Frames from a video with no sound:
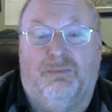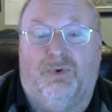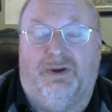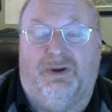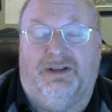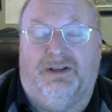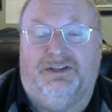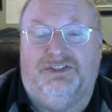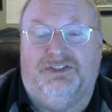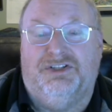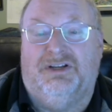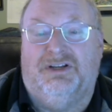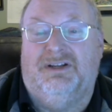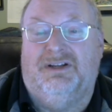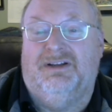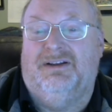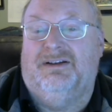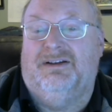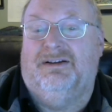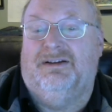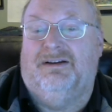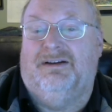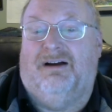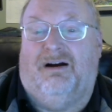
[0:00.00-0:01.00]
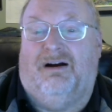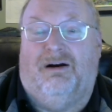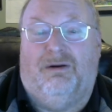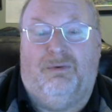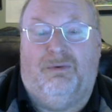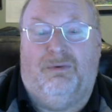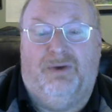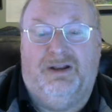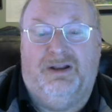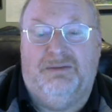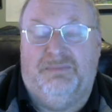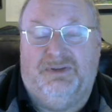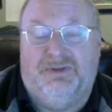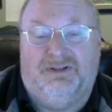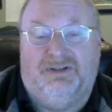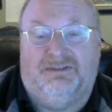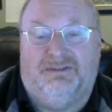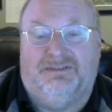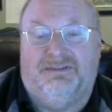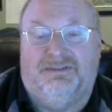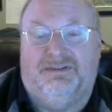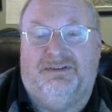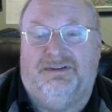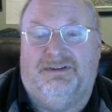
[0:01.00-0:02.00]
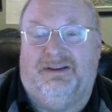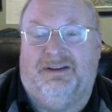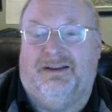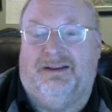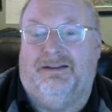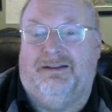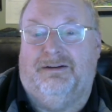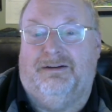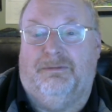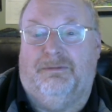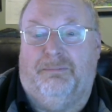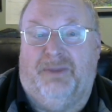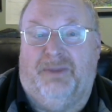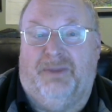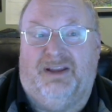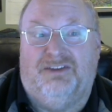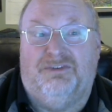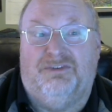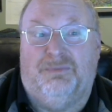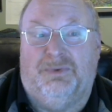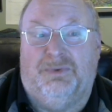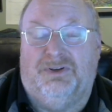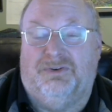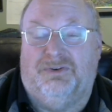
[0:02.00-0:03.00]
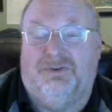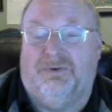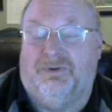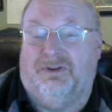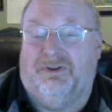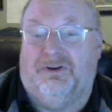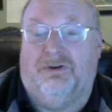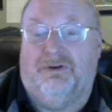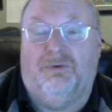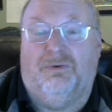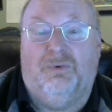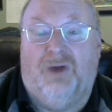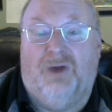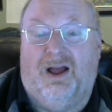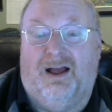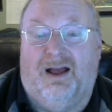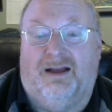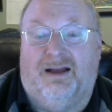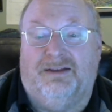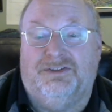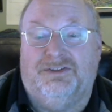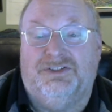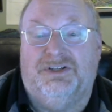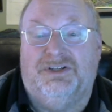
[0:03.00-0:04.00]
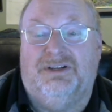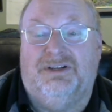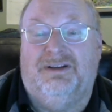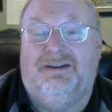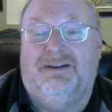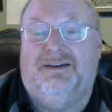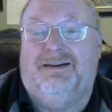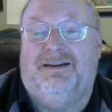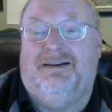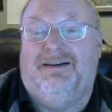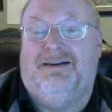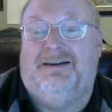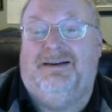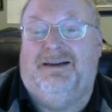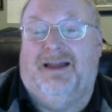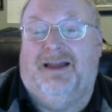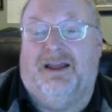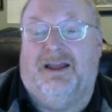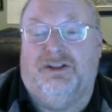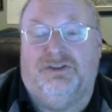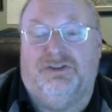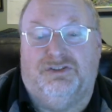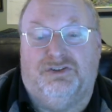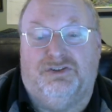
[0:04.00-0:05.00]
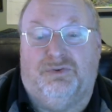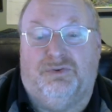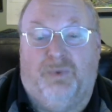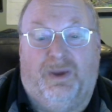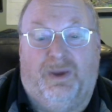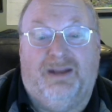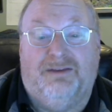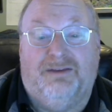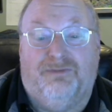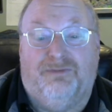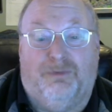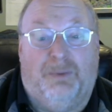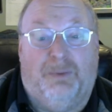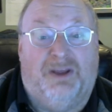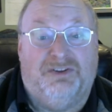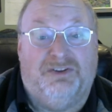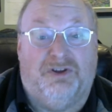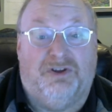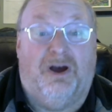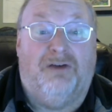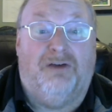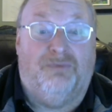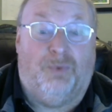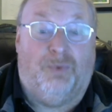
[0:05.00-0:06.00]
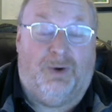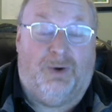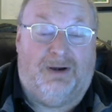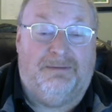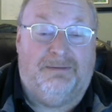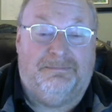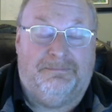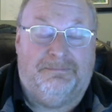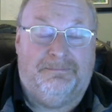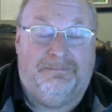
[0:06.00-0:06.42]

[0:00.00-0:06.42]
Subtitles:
bridge already built in their basement or their garage, and they're just waiting for my software.